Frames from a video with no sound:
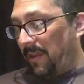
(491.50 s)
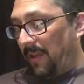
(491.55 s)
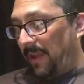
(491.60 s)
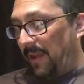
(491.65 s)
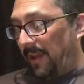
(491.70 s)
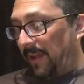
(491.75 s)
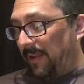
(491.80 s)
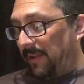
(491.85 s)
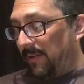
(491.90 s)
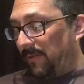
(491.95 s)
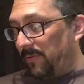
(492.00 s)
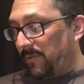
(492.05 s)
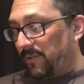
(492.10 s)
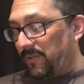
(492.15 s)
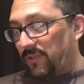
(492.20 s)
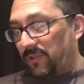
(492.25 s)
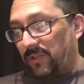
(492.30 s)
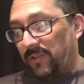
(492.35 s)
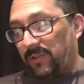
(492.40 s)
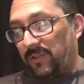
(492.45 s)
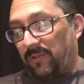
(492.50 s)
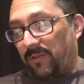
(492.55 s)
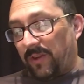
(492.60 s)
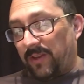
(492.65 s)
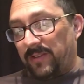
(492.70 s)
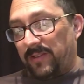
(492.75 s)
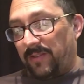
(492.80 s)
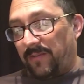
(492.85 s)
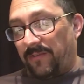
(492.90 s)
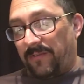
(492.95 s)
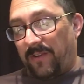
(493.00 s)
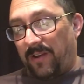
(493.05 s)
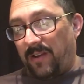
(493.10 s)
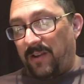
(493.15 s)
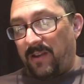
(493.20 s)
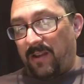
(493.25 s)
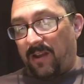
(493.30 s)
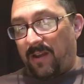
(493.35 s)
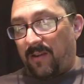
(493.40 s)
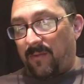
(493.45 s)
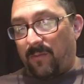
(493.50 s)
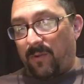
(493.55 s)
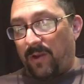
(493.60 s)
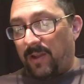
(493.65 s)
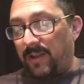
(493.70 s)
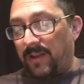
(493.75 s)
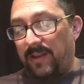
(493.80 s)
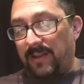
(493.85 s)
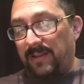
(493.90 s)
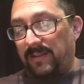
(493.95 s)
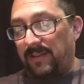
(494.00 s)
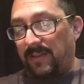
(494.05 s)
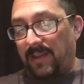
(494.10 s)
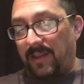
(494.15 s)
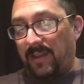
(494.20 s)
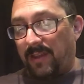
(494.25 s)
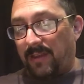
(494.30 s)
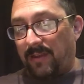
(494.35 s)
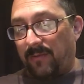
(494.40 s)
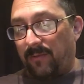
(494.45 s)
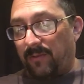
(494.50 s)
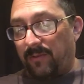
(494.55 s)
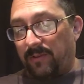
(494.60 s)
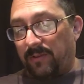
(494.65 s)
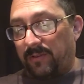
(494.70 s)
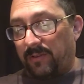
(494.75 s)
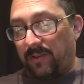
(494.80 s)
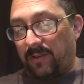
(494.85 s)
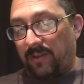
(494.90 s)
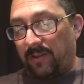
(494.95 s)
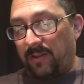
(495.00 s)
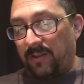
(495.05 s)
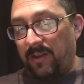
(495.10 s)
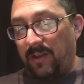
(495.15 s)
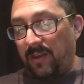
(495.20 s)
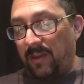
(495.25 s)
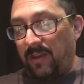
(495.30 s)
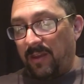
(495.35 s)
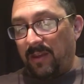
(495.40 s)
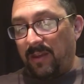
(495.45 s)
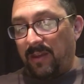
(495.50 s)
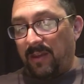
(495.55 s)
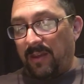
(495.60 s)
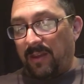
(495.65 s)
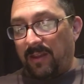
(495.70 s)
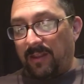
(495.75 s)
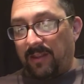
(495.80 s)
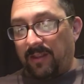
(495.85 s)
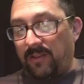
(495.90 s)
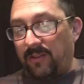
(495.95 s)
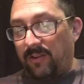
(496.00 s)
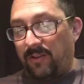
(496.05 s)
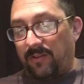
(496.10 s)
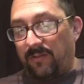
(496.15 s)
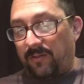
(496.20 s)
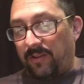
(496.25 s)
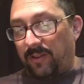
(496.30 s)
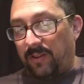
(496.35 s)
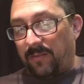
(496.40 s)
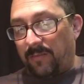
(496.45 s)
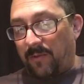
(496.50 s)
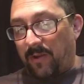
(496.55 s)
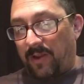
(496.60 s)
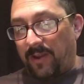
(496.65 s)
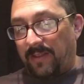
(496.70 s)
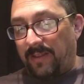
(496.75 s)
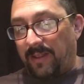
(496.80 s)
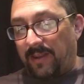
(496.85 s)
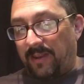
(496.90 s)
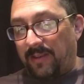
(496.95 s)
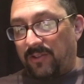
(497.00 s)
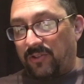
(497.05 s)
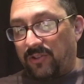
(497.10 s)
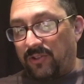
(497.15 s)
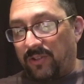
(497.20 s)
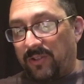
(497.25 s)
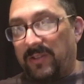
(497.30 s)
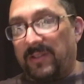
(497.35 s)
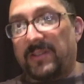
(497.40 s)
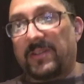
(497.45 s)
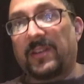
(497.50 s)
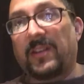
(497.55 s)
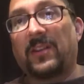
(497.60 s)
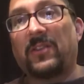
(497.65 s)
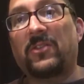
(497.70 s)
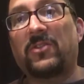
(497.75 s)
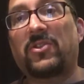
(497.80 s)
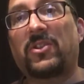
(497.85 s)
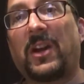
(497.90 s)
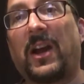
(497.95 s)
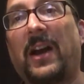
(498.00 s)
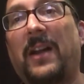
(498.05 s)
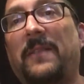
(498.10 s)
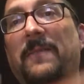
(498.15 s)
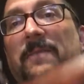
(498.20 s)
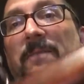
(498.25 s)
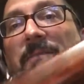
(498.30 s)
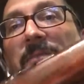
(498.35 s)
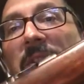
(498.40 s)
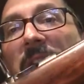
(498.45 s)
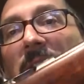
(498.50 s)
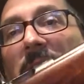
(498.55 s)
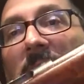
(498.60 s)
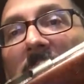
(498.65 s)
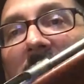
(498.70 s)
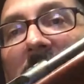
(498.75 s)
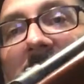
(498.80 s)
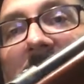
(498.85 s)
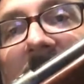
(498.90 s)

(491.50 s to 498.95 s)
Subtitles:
it was just crazy fun. What can I say? It was you don't really mind that it's just single shot. That it's